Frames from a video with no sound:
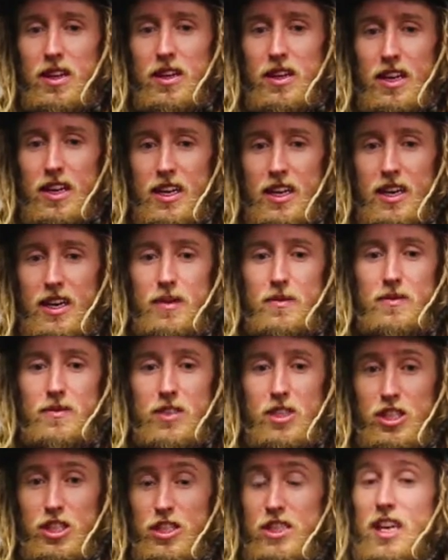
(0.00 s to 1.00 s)
then
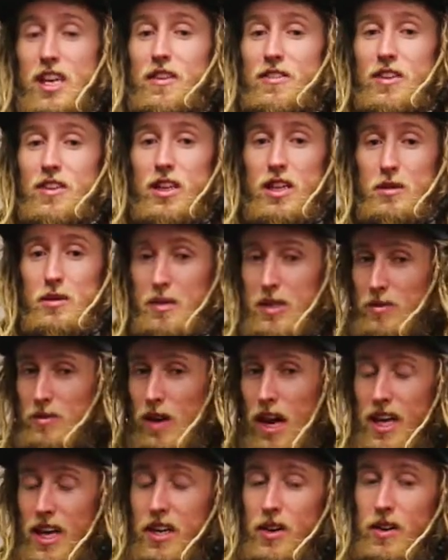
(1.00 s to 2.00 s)
you should definitely be
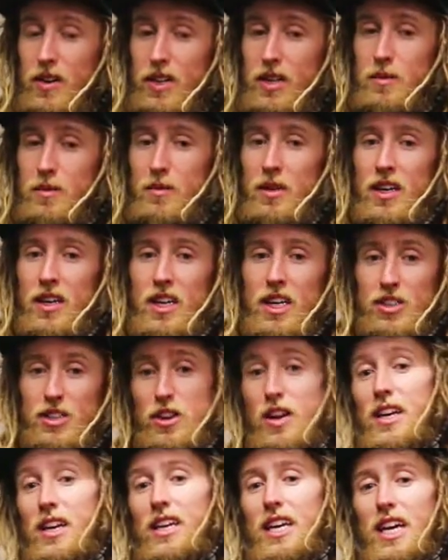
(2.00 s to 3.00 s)
radioing them,
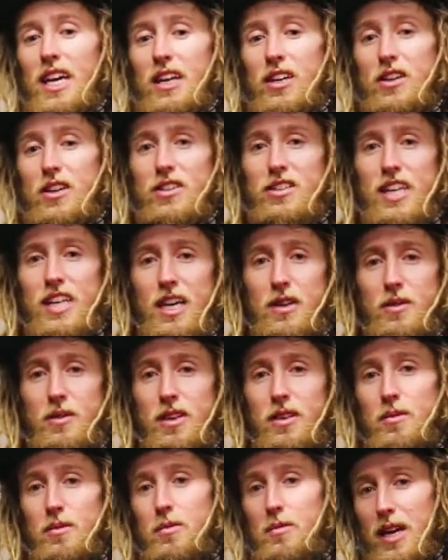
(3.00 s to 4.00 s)
trying to get in contact with
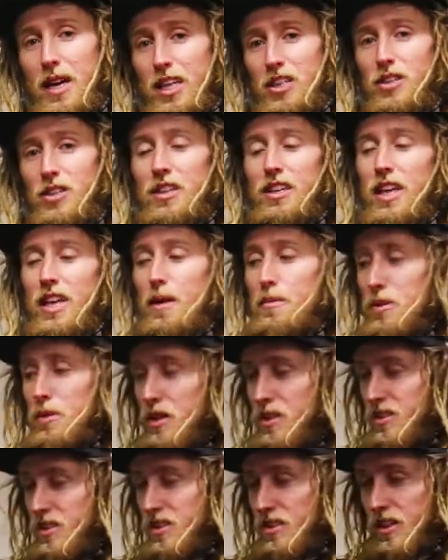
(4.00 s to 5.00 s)
them and make sure that that
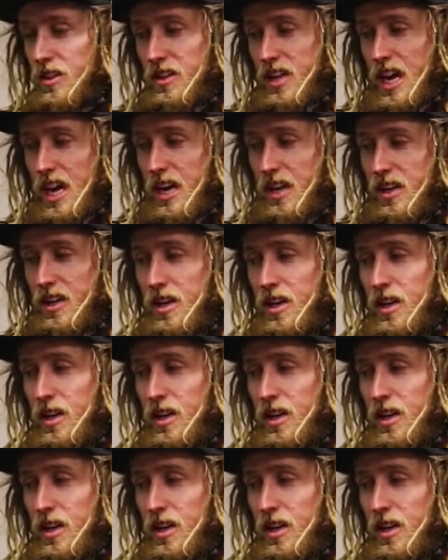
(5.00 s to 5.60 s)
person's okay.